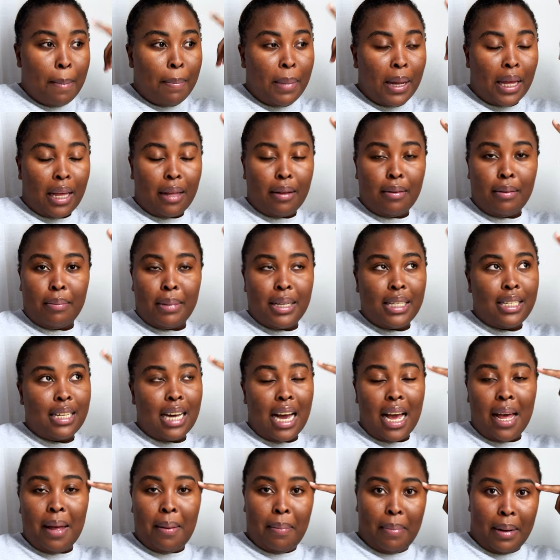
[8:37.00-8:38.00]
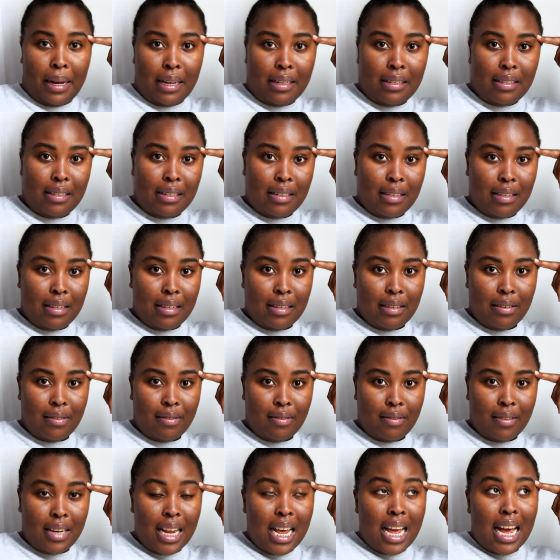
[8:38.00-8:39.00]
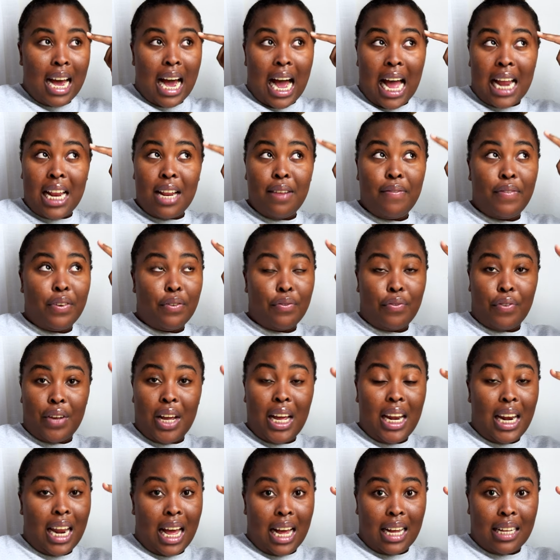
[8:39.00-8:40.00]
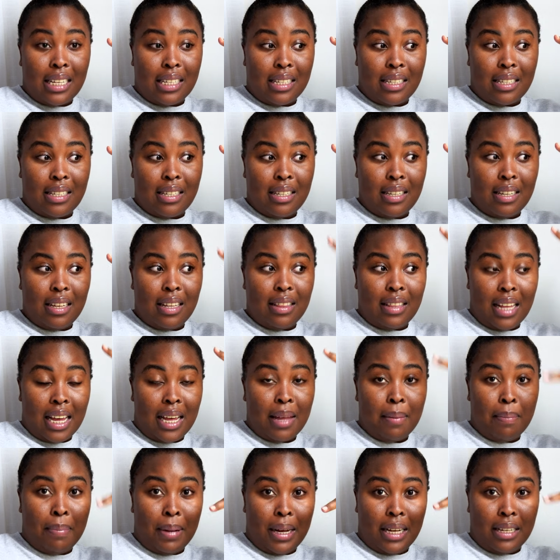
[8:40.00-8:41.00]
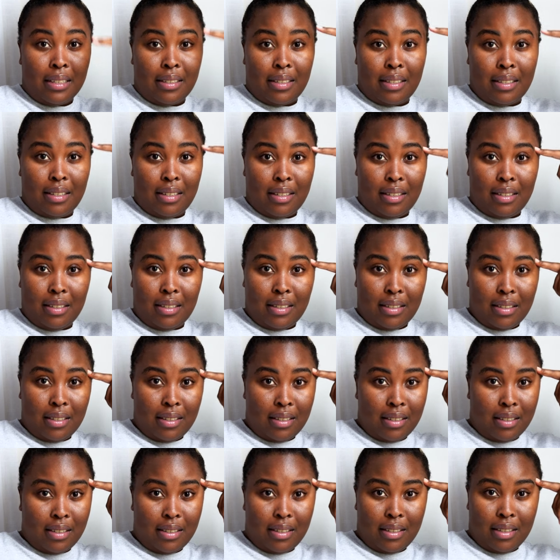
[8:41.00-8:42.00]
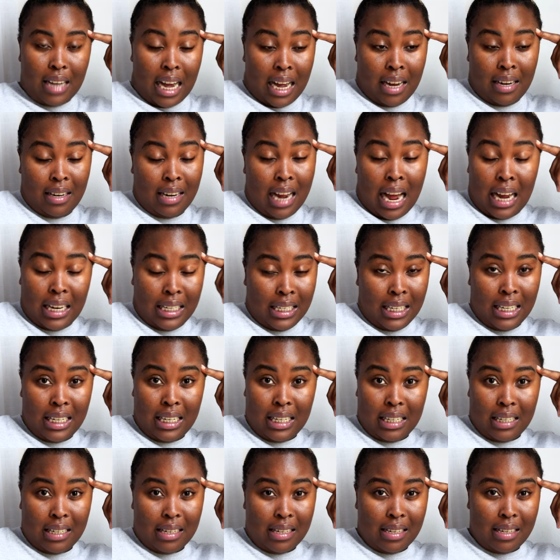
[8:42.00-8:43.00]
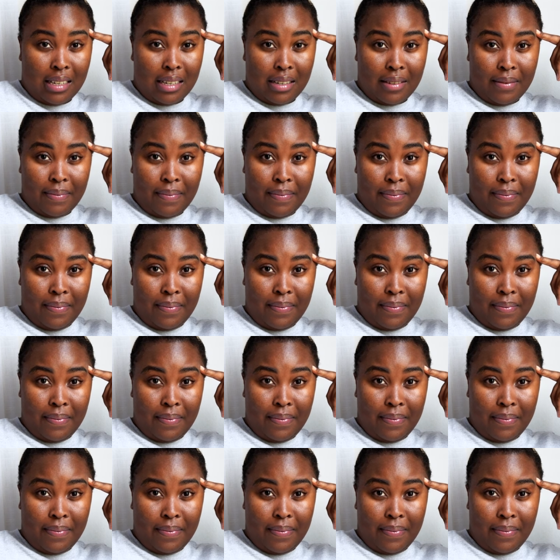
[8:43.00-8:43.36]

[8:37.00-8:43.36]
My, my tire burst. I didn't even realize that it burst. I, I didn't.